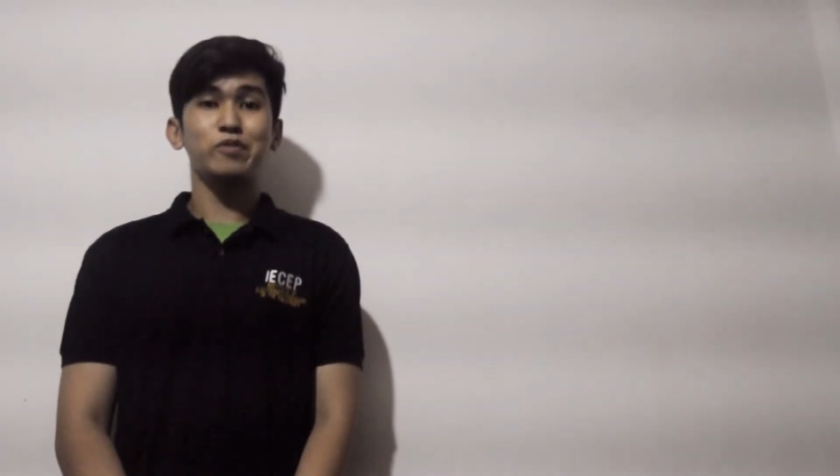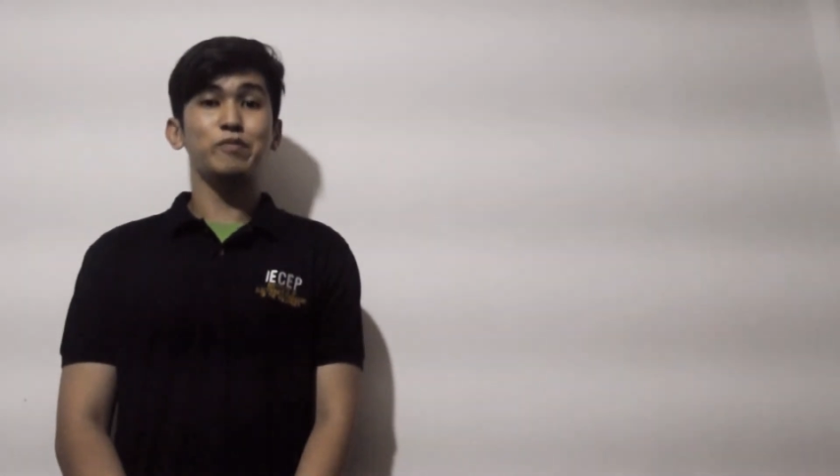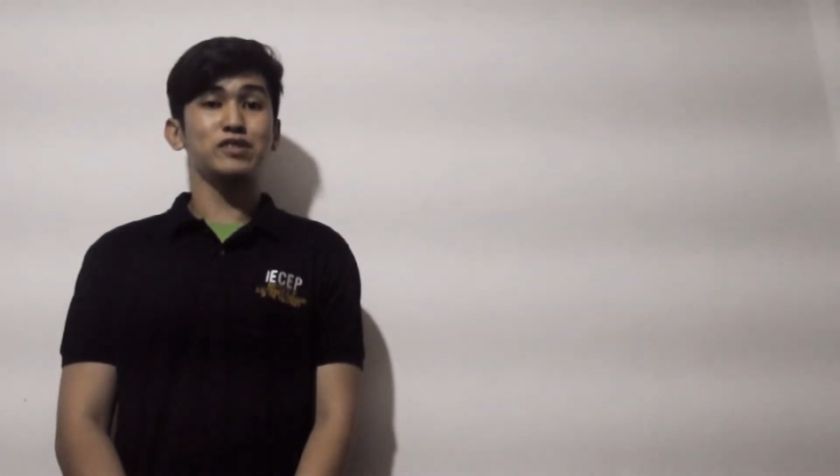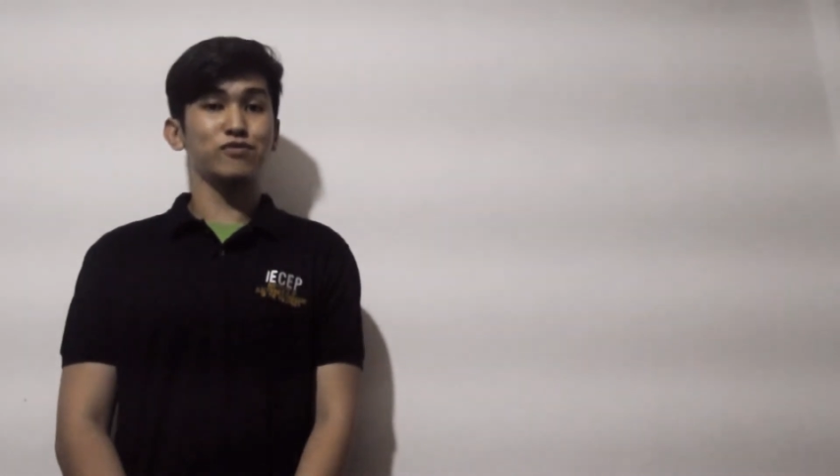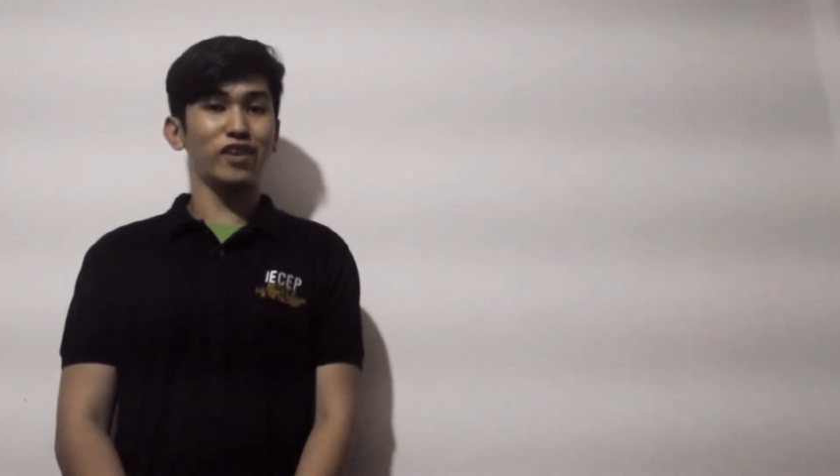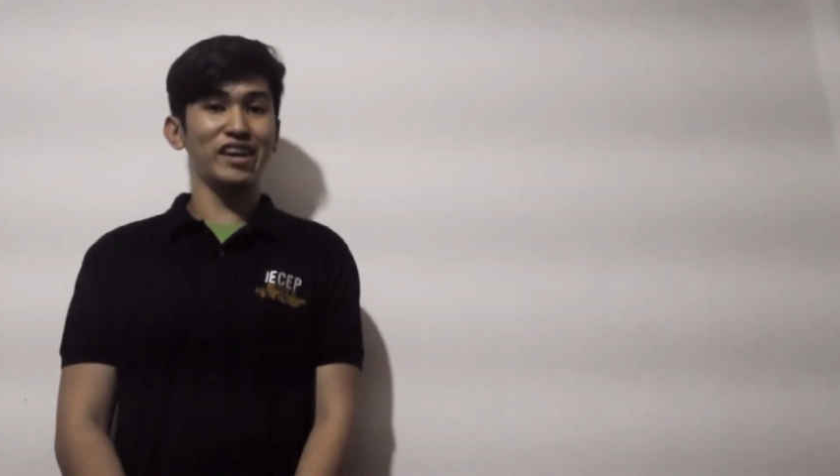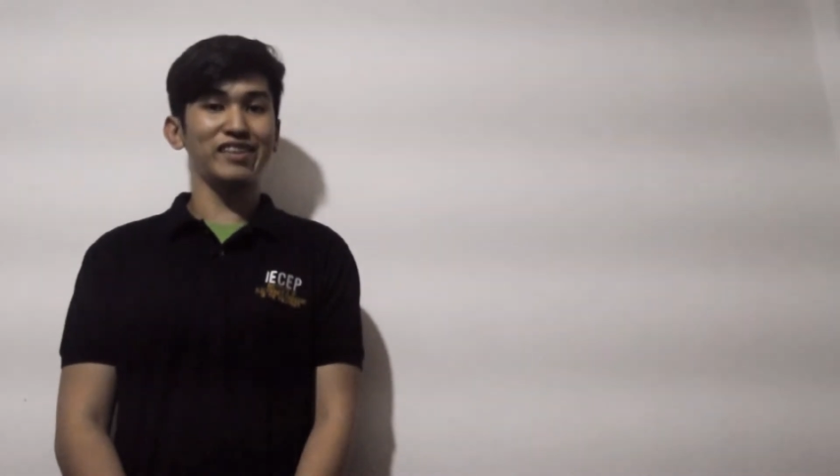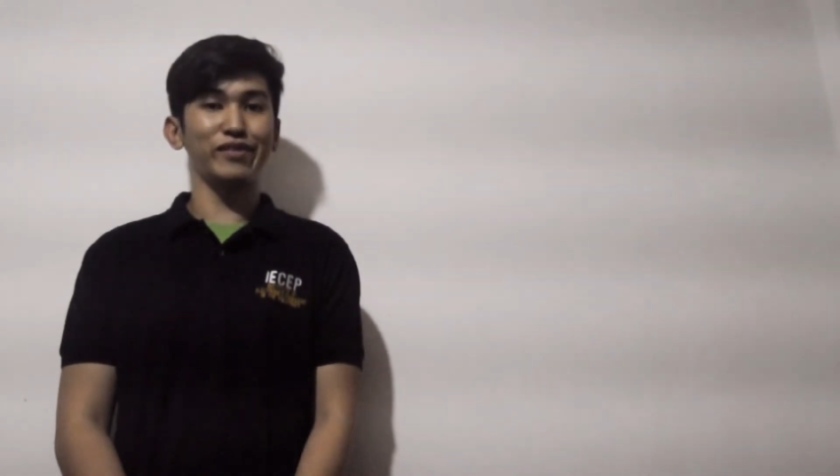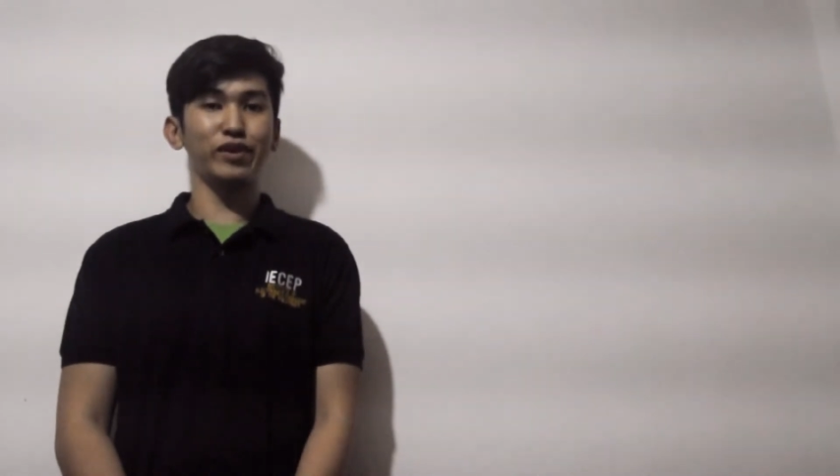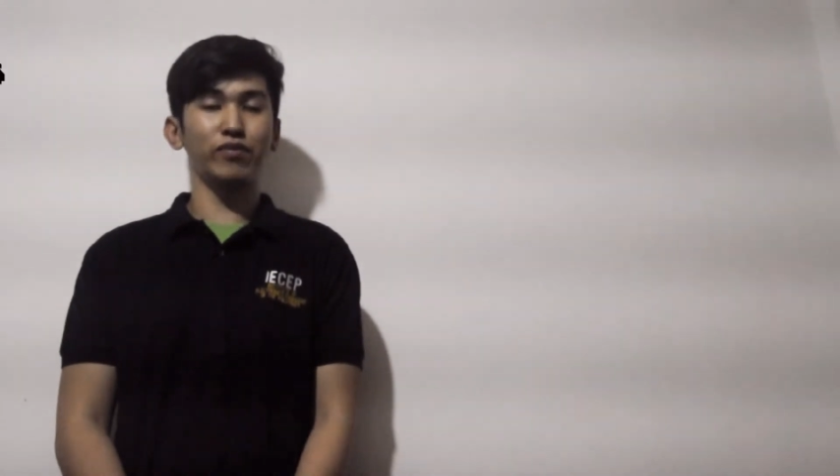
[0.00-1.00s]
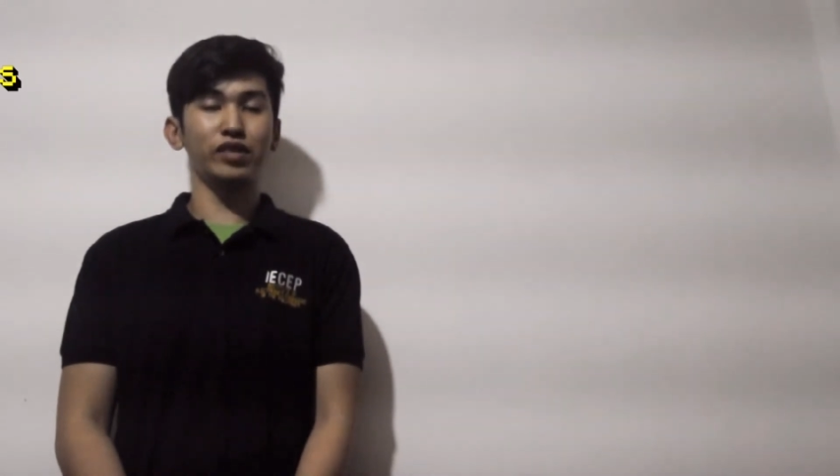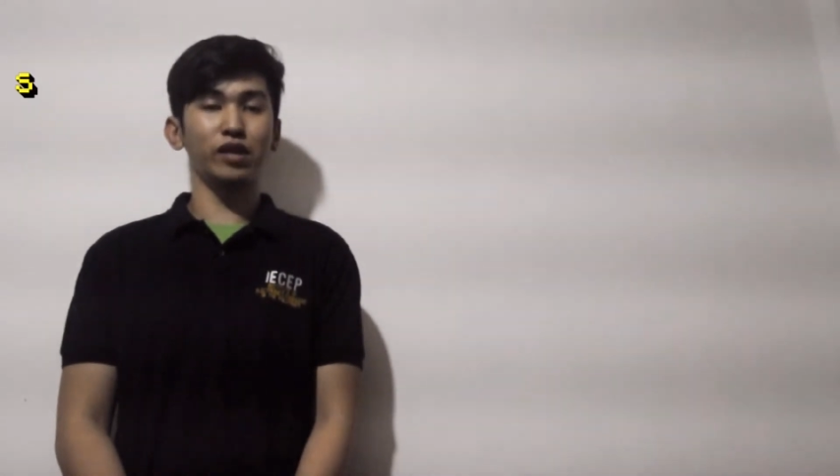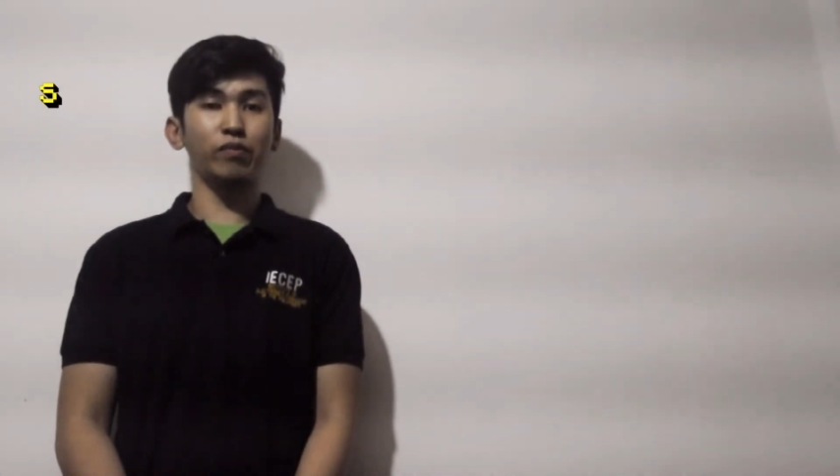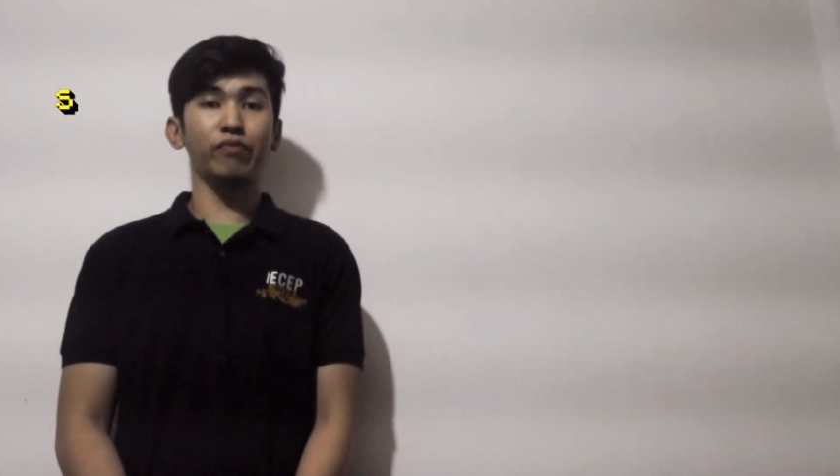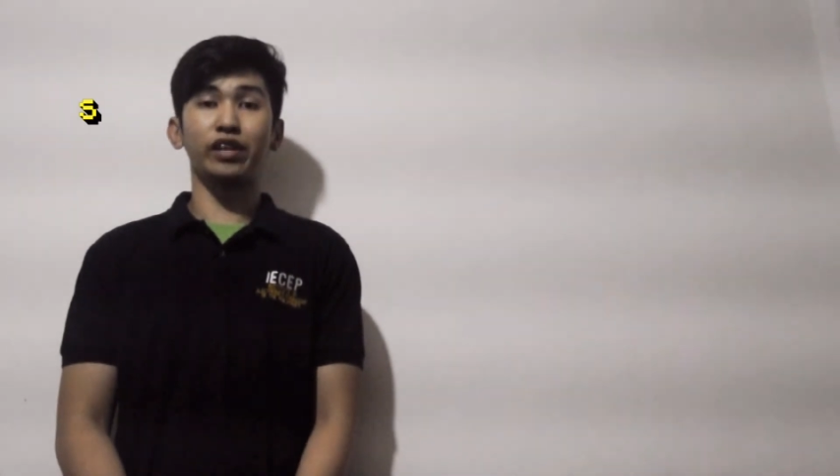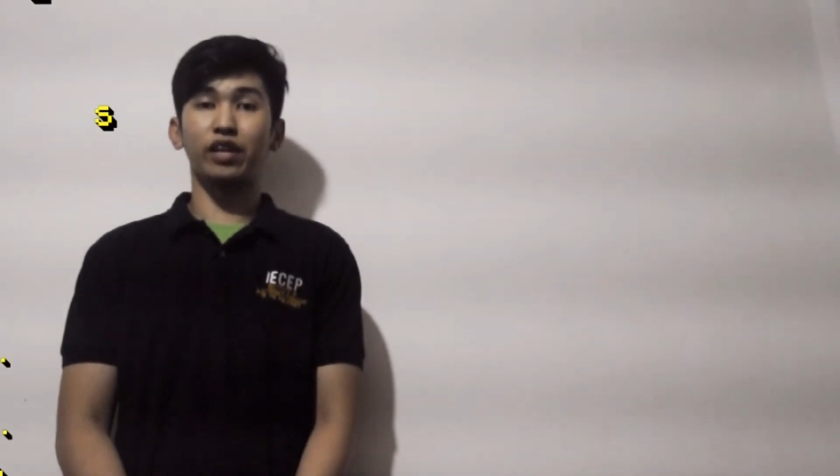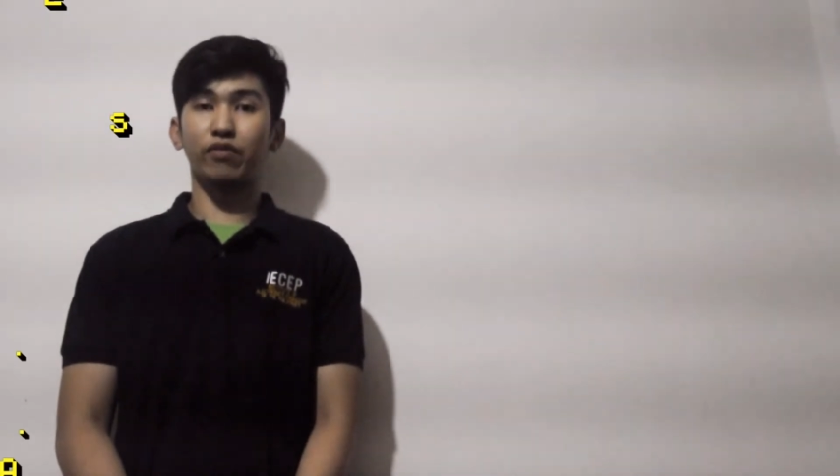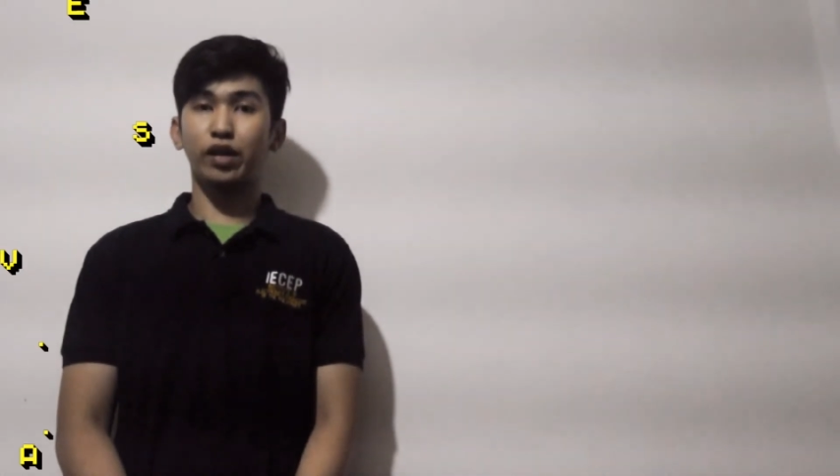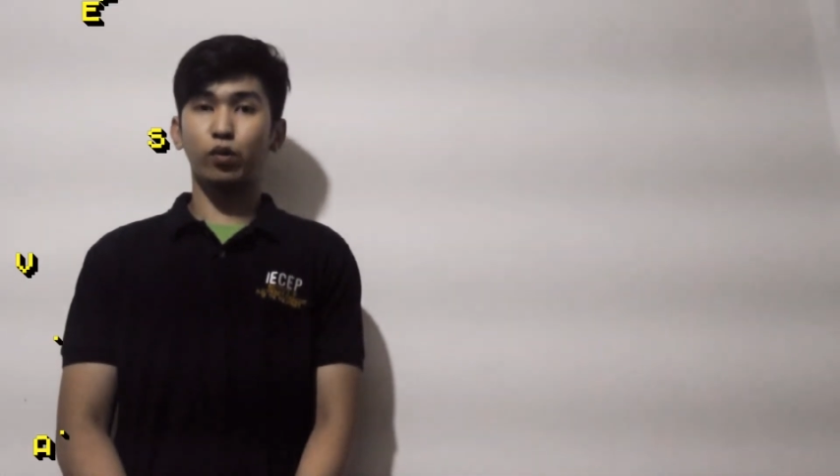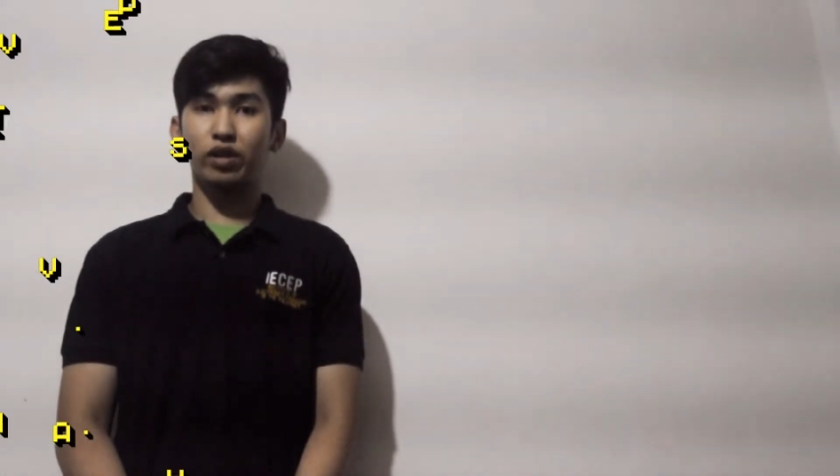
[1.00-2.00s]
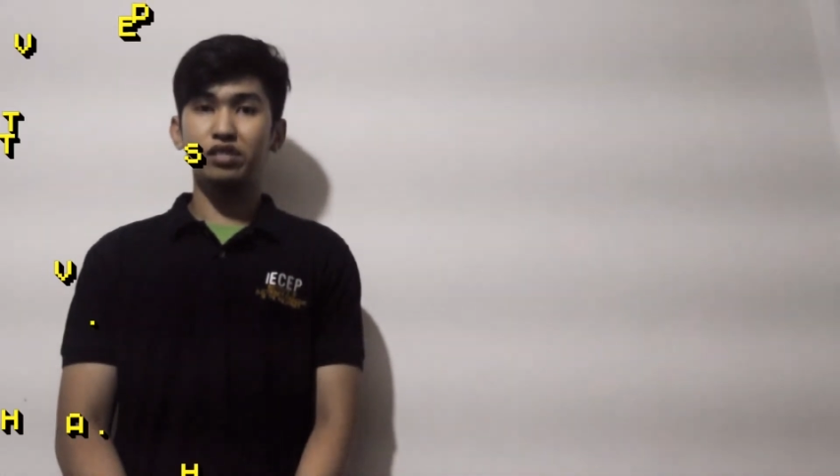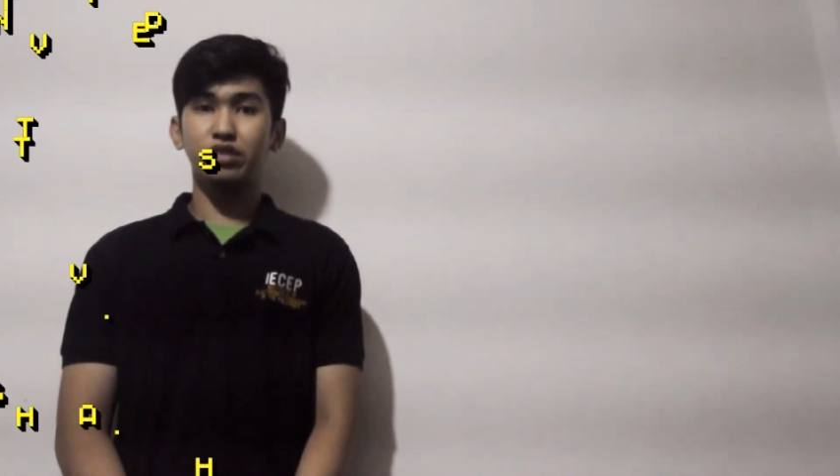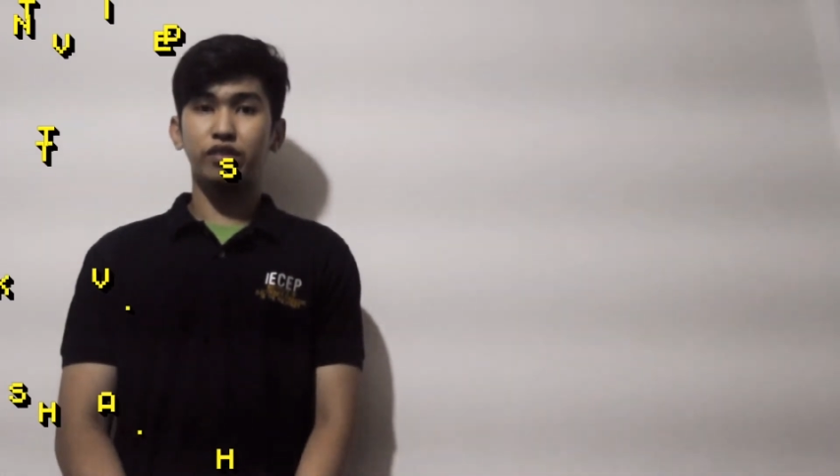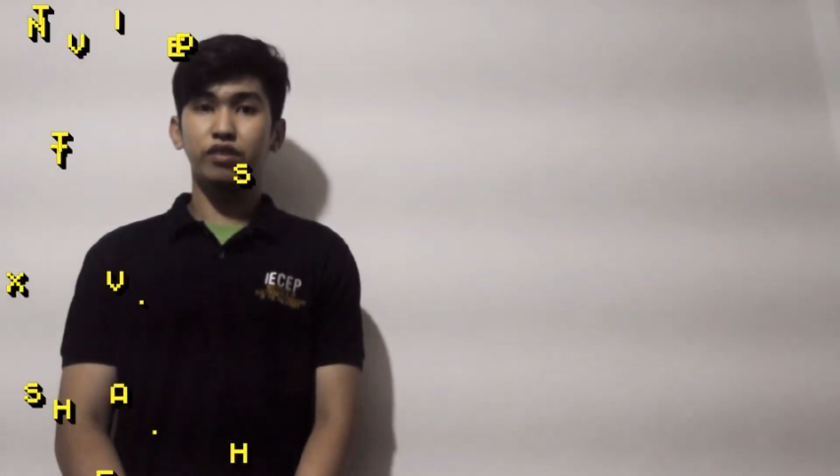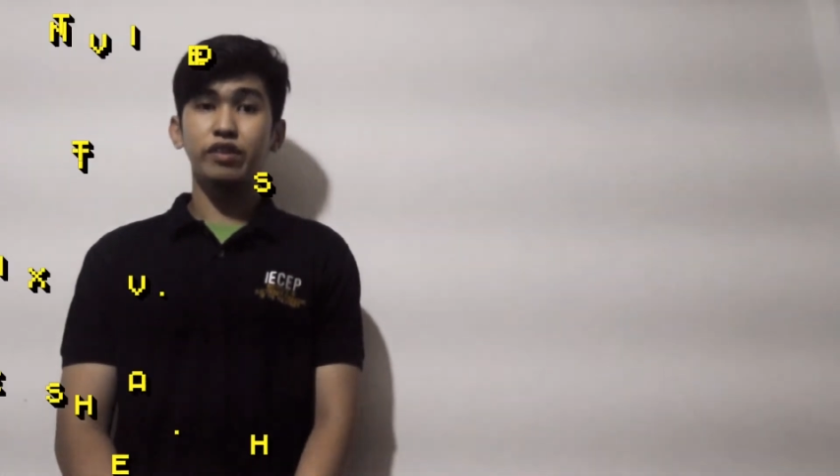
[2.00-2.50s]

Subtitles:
we must find the derivative of the given equation.